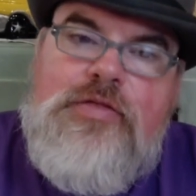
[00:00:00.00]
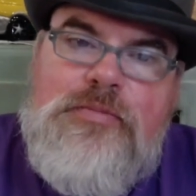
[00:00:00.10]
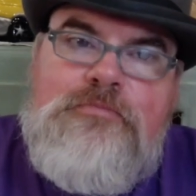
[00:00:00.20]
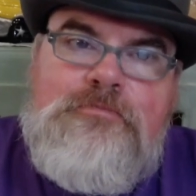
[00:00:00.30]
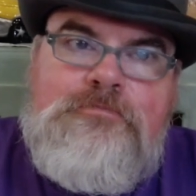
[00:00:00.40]
of
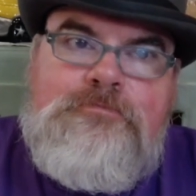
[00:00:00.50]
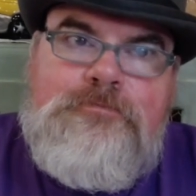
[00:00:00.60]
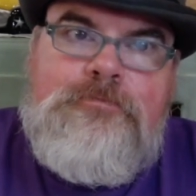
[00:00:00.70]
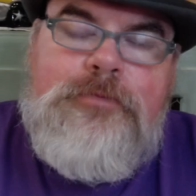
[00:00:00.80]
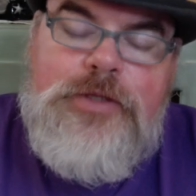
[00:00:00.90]
them
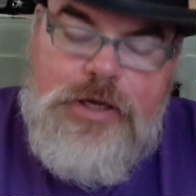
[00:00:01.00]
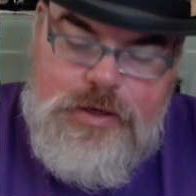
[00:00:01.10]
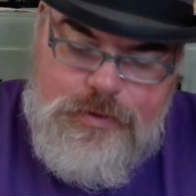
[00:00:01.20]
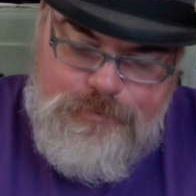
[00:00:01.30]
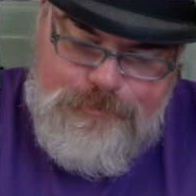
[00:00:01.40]

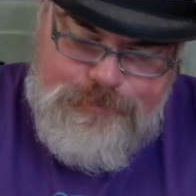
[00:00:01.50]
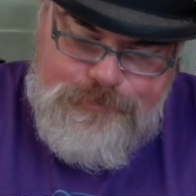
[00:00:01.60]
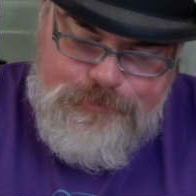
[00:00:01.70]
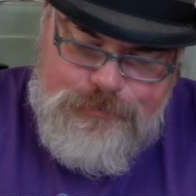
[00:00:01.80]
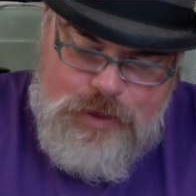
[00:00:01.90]
did.
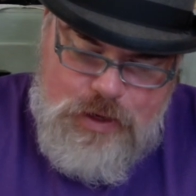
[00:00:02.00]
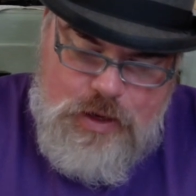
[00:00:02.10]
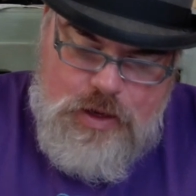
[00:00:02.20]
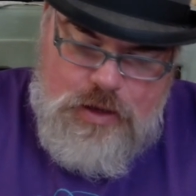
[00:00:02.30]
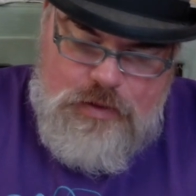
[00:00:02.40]

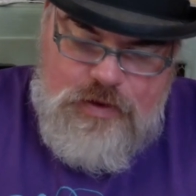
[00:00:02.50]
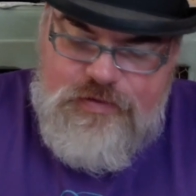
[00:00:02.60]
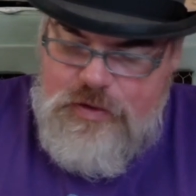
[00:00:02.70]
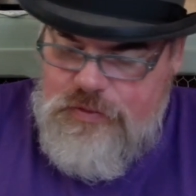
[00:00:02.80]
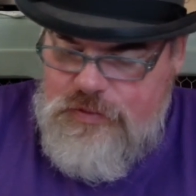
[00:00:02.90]
They
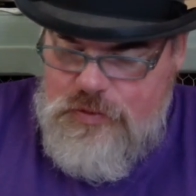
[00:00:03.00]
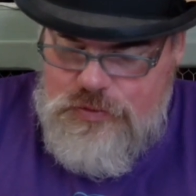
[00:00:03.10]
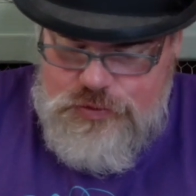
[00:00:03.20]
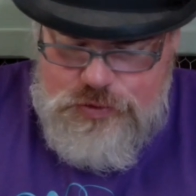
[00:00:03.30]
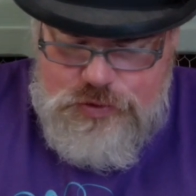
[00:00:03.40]
said it was no
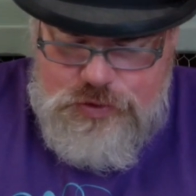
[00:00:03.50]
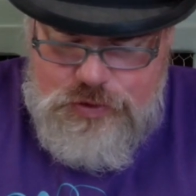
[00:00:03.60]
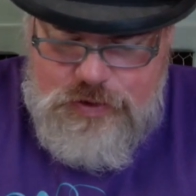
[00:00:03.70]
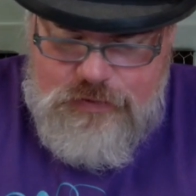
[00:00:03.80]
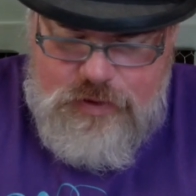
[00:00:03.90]

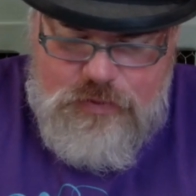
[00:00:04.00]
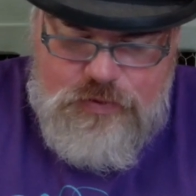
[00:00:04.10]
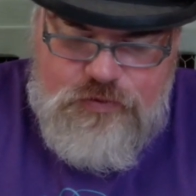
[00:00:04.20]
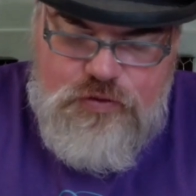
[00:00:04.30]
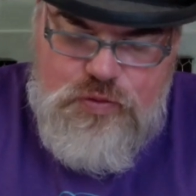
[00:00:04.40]
good. They said it
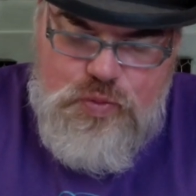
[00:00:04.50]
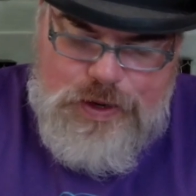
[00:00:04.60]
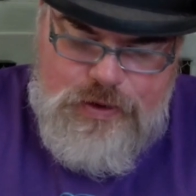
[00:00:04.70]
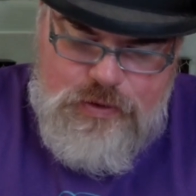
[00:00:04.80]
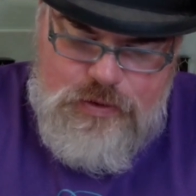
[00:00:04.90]
was too
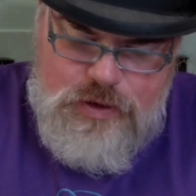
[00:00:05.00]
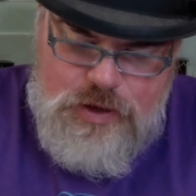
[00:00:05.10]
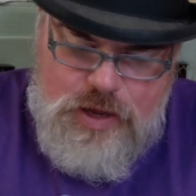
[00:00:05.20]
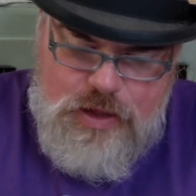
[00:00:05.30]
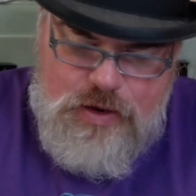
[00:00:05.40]

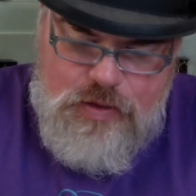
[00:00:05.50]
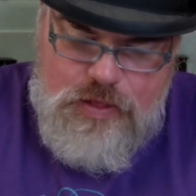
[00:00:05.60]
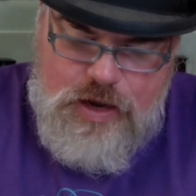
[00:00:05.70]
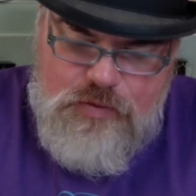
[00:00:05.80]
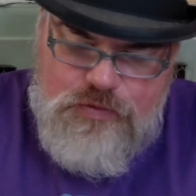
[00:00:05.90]
weird and
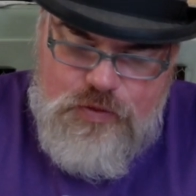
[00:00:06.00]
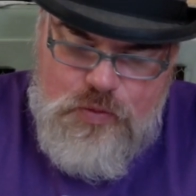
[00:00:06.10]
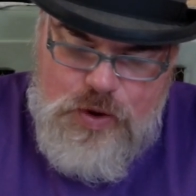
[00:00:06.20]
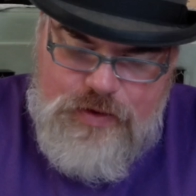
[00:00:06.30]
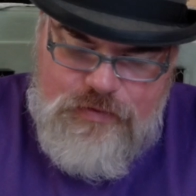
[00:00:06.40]
that it was a
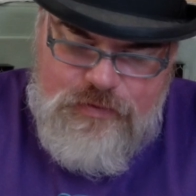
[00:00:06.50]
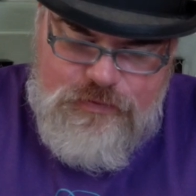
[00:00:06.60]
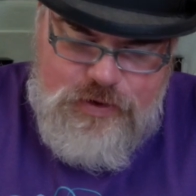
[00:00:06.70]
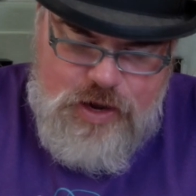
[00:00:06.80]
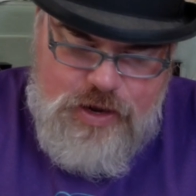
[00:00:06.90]
waste
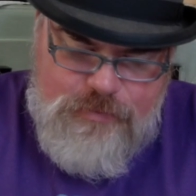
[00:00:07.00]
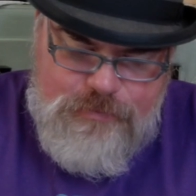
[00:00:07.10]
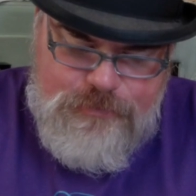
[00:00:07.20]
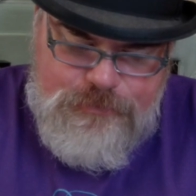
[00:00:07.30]
of time.